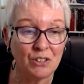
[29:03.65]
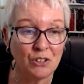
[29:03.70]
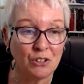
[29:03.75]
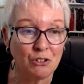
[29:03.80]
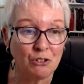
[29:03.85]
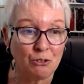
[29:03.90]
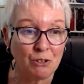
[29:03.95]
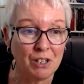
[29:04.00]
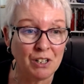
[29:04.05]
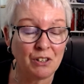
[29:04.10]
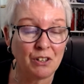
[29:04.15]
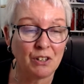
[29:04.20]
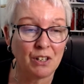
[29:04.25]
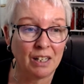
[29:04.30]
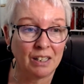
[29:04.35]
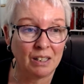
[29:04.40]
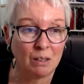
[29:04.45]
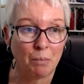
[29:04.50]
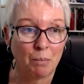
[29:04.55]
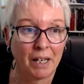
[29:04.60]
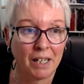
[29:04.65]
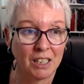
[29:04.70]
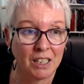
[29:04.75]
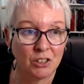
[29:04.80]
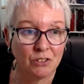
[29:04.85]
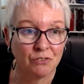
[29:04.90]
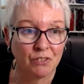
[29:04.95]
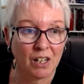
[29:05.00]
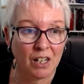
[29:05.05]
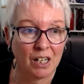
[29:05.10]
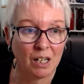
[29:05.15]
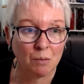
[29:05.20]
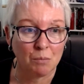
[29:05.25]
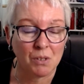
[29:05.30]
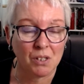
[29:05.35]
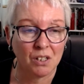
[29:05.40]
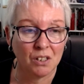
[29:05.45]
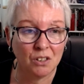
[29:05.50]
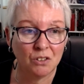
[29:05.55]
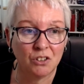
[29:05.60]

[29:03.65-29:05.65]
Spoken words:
Strength, and the Page of Cups.